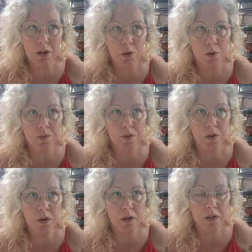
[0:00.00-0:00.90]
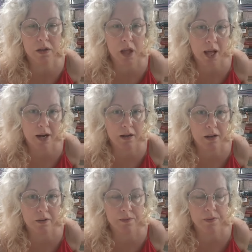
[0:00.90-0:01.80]
over a lot
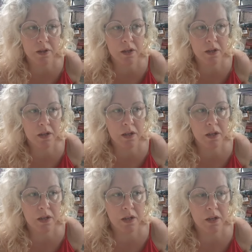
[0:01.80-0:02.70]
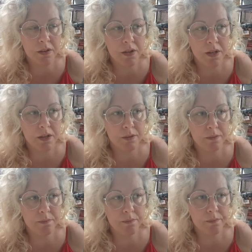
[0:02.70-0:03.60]
of the
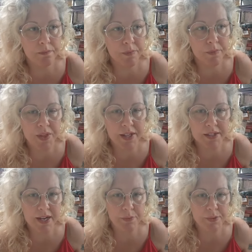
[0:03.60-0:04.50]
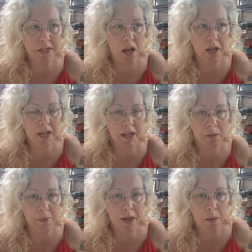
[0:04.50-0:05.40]
things that he was talking
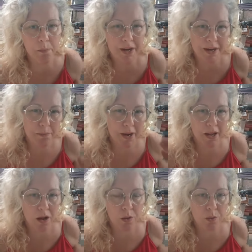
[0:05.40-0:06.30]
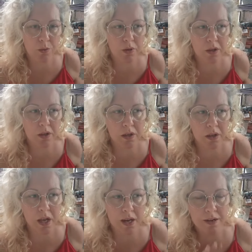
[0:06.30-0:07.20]
about, but in my own
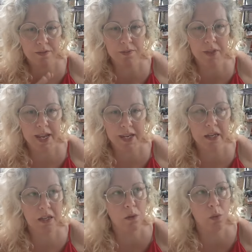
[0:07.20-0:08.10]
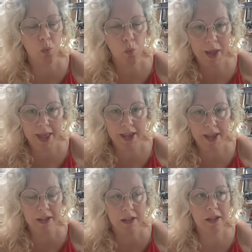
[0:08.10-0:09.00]
kind of like
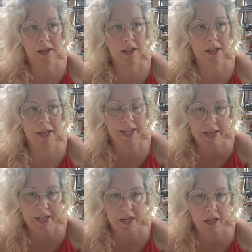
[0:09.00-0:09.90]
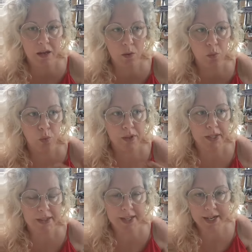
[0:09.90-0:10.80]
way. He really
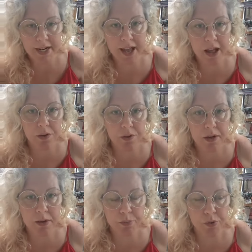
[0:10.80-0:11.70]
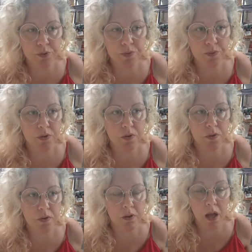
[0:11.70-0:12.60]
laid it out in a
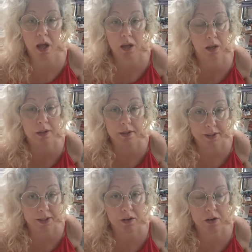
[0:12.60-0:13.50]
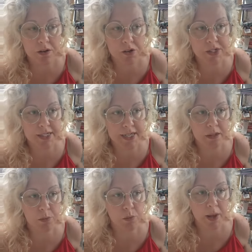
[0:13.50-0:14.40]
beautiful, clear,
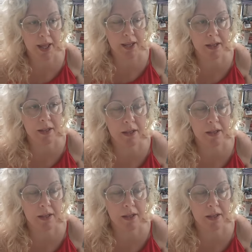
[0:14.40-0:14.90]
understandable way.